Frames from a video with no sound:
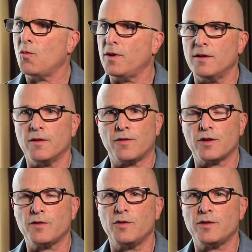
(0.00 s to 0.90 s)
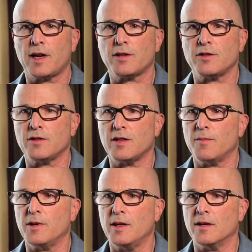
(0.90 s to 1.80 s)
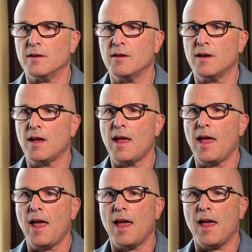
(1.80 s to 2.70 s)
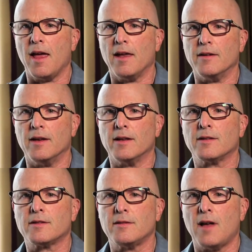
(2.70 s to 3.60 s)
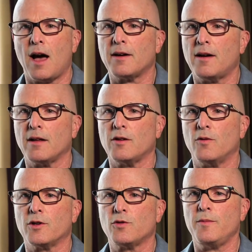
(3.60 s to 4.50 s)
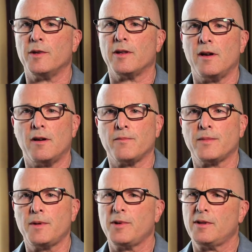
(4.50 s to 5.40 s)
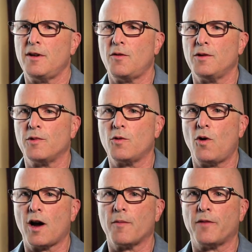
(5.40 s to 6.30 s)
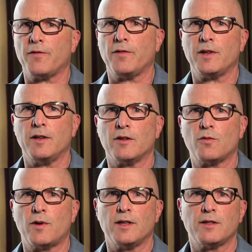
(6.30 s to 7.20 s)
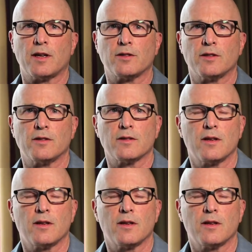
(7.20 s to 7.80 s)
within the first few sessions they begin. And it's not an ongoing treatment. They typically only require about 15 to 20 sessions.